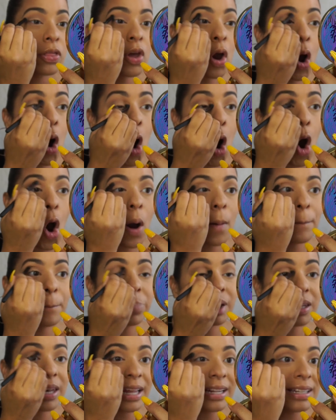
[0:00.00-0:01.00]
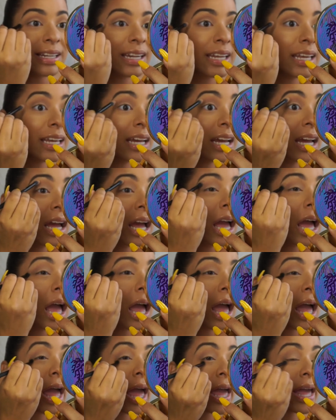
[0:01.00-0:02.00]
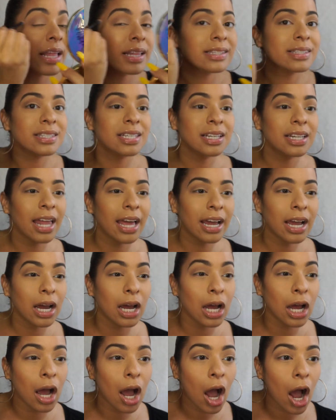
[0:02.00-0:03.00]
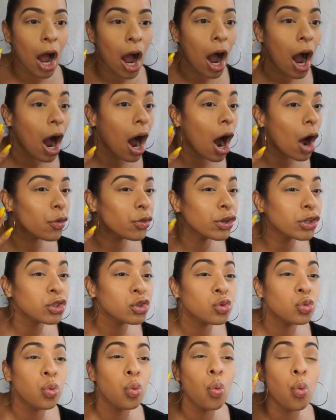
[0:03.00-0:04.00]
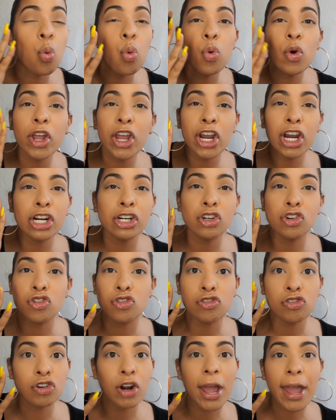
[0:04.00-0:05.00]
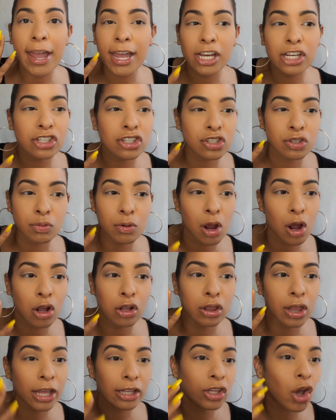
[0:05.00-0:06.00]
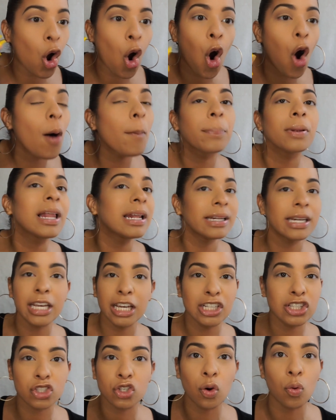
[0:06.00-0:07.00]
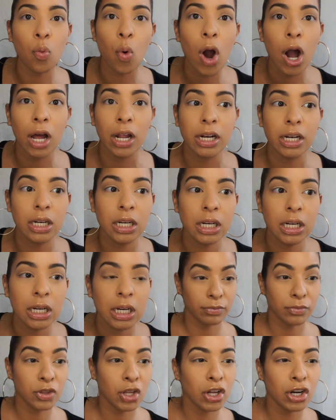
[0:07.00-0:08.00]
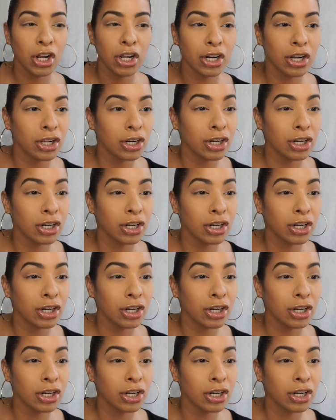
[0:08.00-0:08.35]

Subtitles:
They're all blending into like this weird grayish, like they're all blending into one. No. No.